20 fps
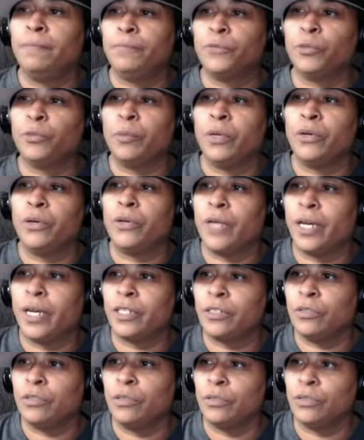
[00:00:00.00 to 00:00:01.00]
some
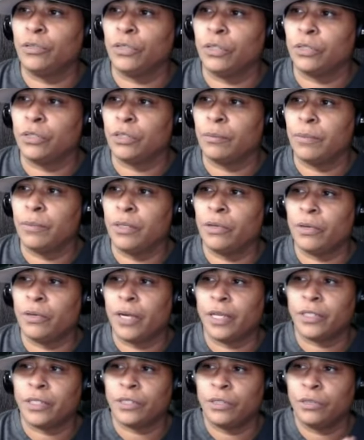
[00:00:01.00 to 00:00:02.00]
international some
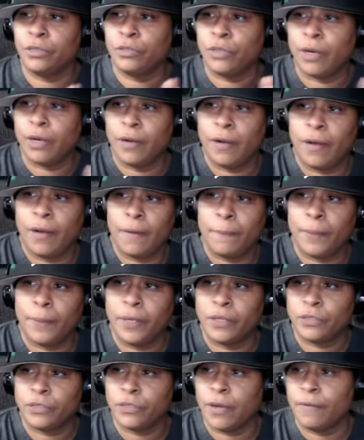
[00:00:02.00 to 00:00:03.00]
international dra- uh,
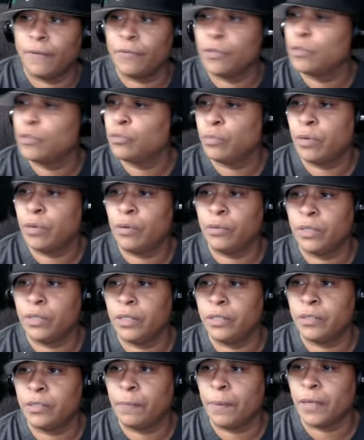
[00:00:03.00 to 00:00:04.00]
players drafted as well.
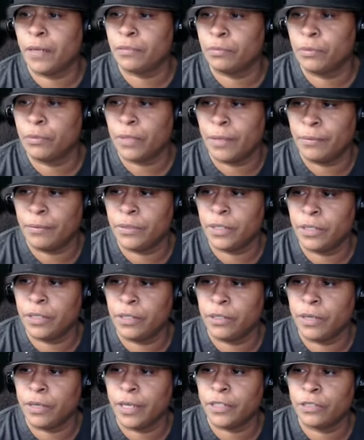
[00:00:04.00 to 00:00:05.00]
Is it possible that was an
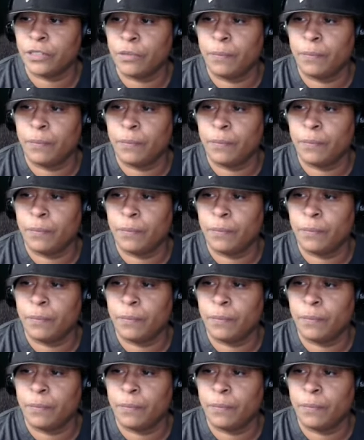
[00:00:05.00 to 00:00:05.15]
international